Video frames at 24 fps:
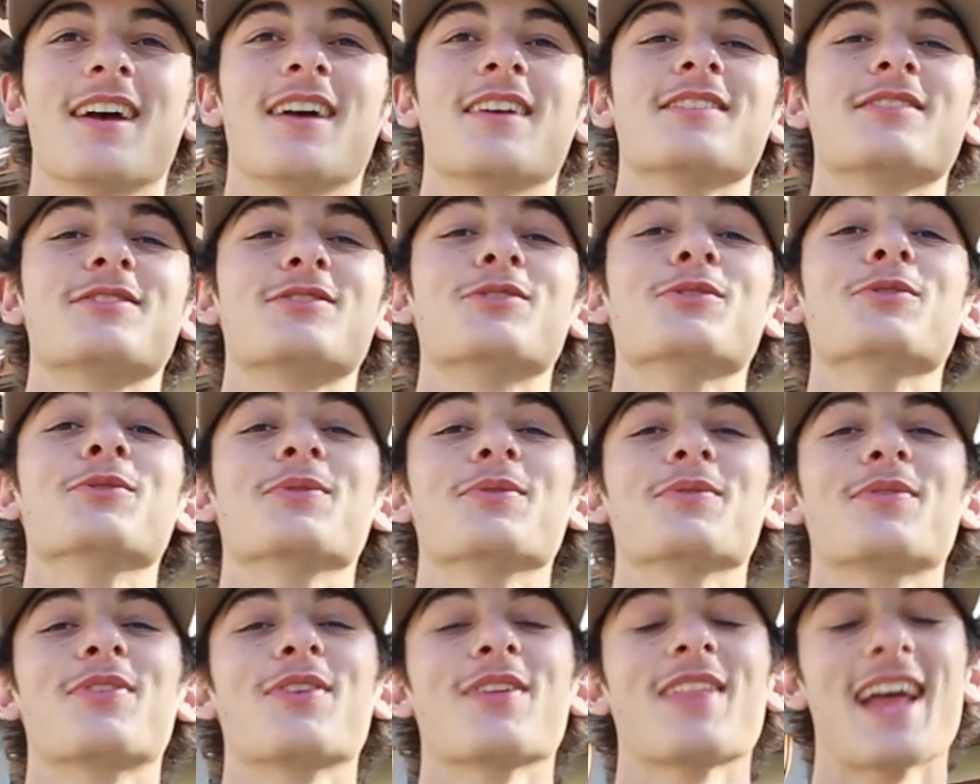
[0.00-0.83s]

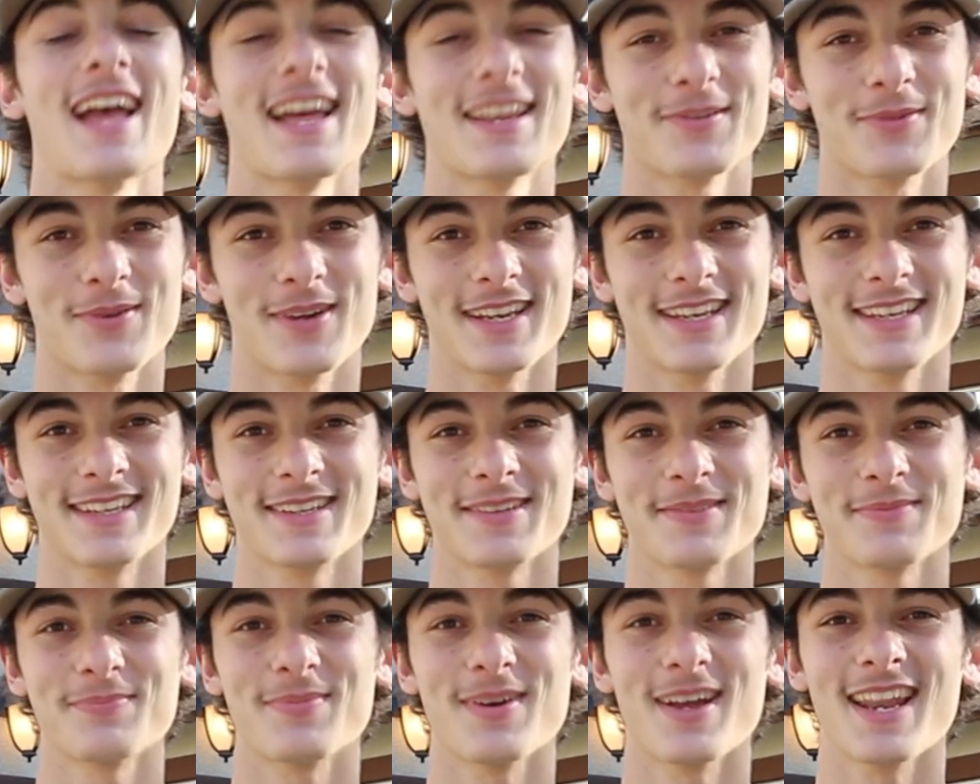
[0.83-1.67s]
soon for that one.
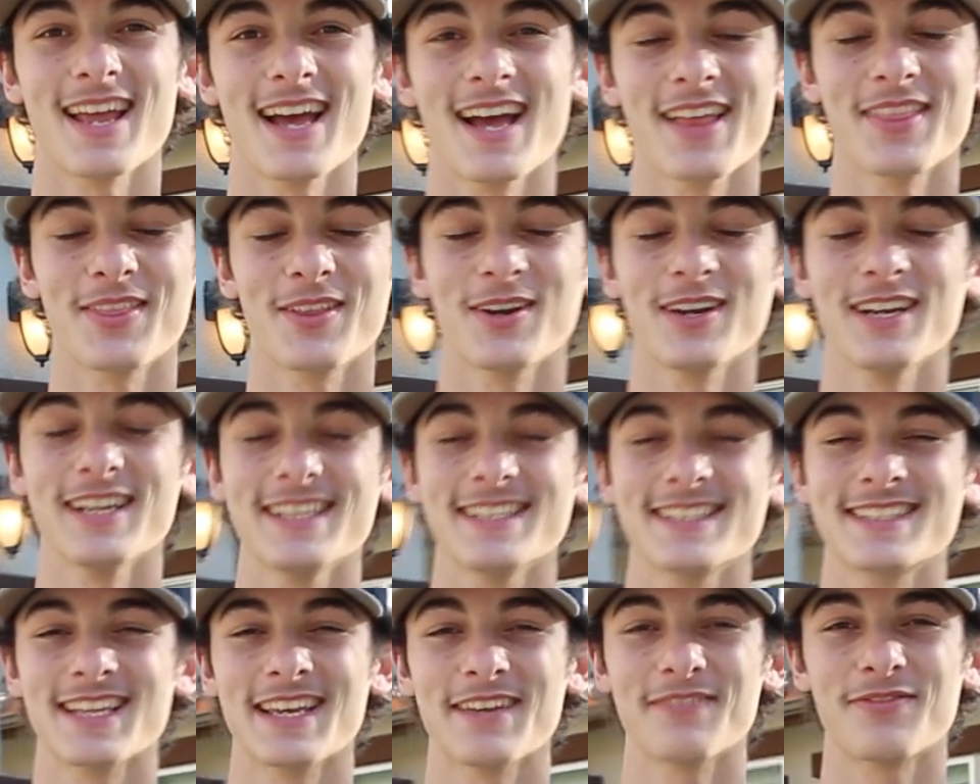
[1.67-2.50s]
There
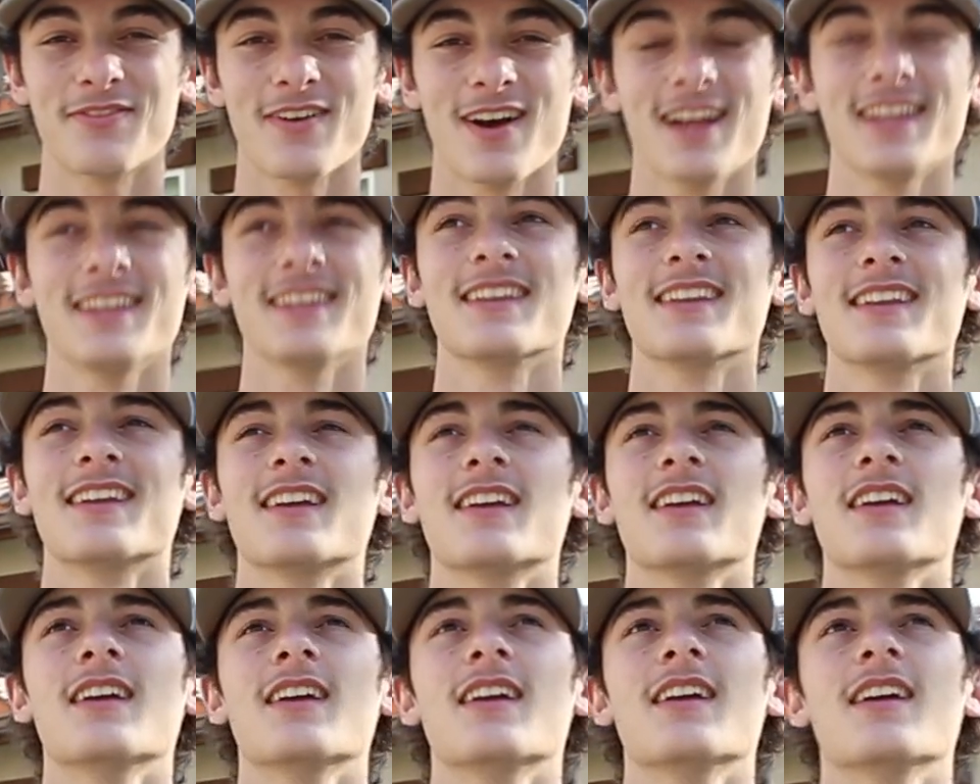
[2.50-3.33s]
is a fun
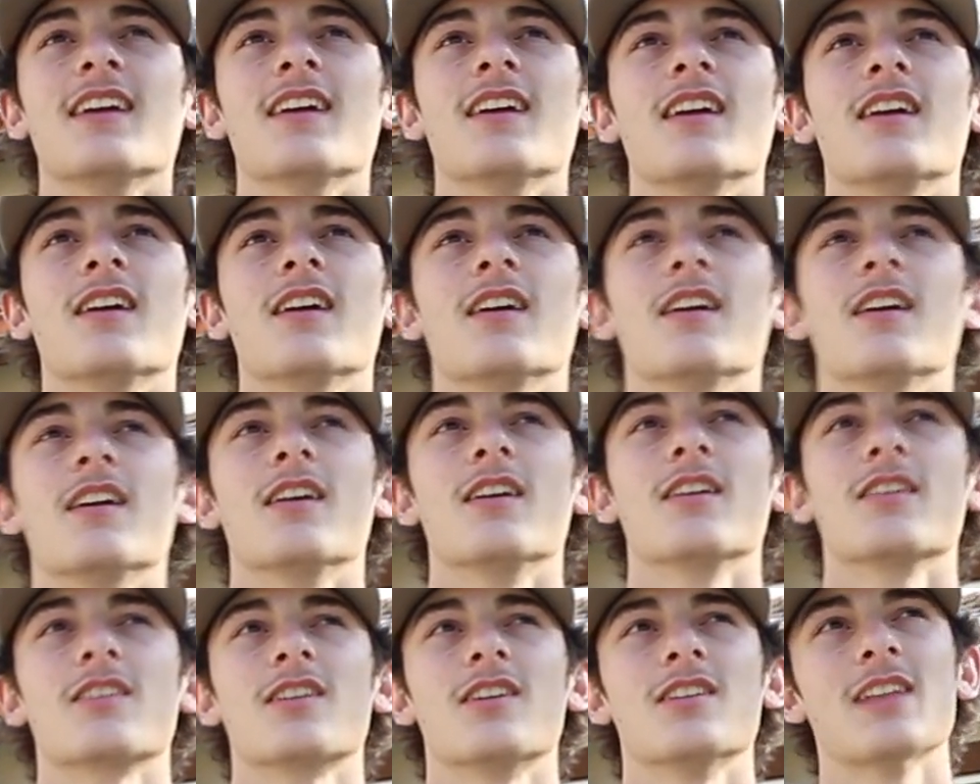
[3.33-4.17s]

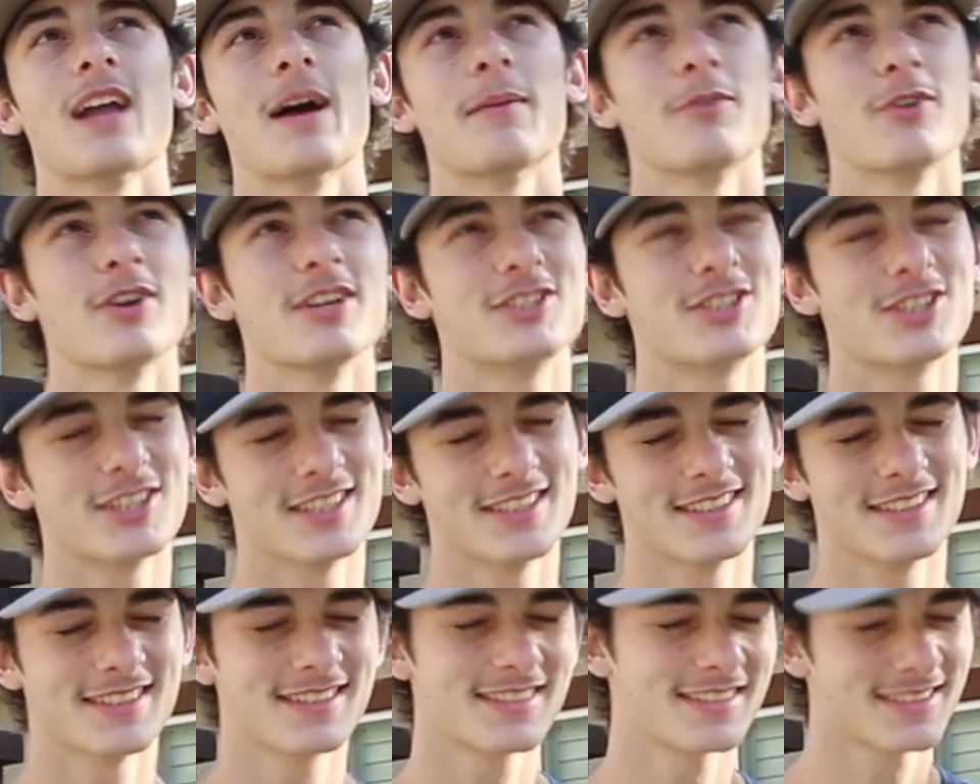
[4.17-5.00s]

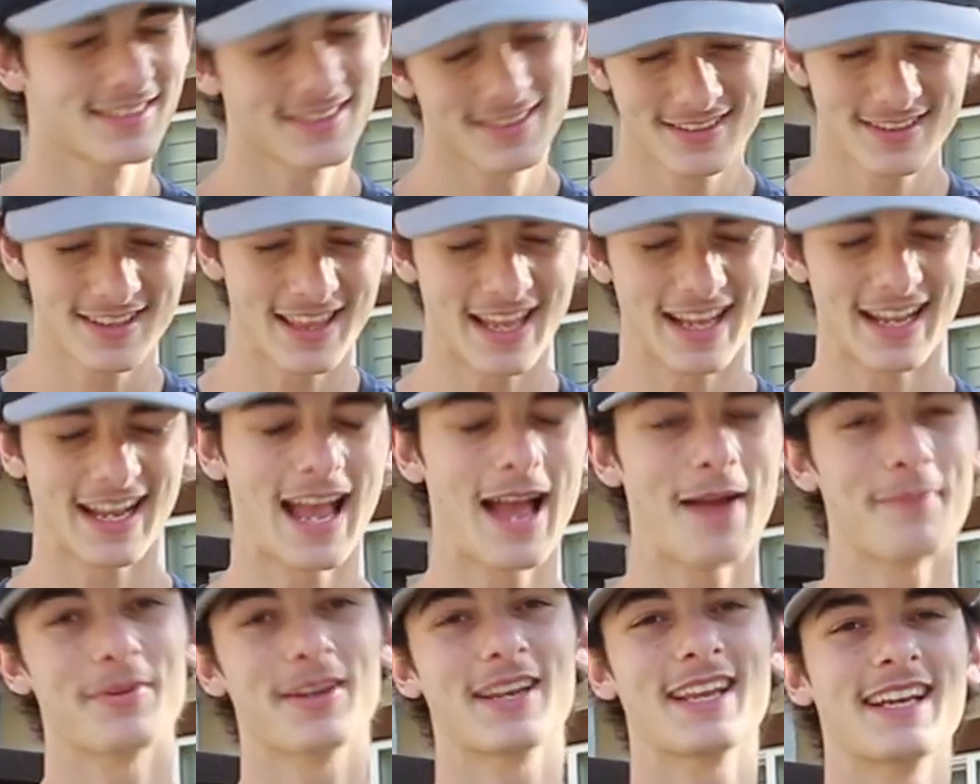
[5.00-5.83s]
collaboration thing
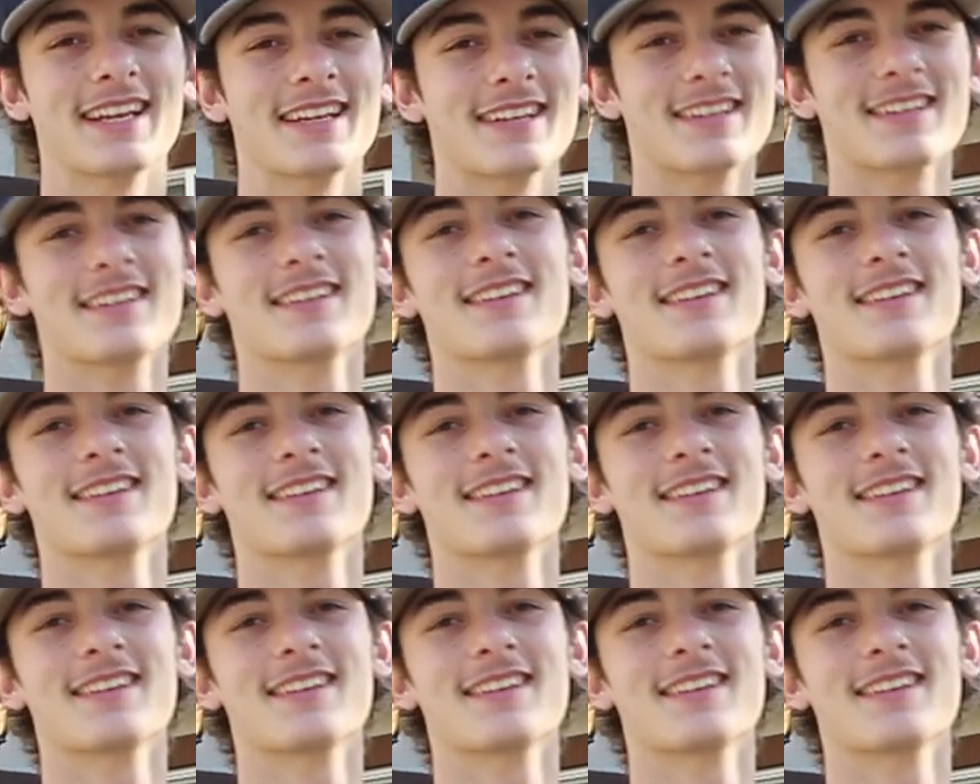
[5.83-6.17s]
happening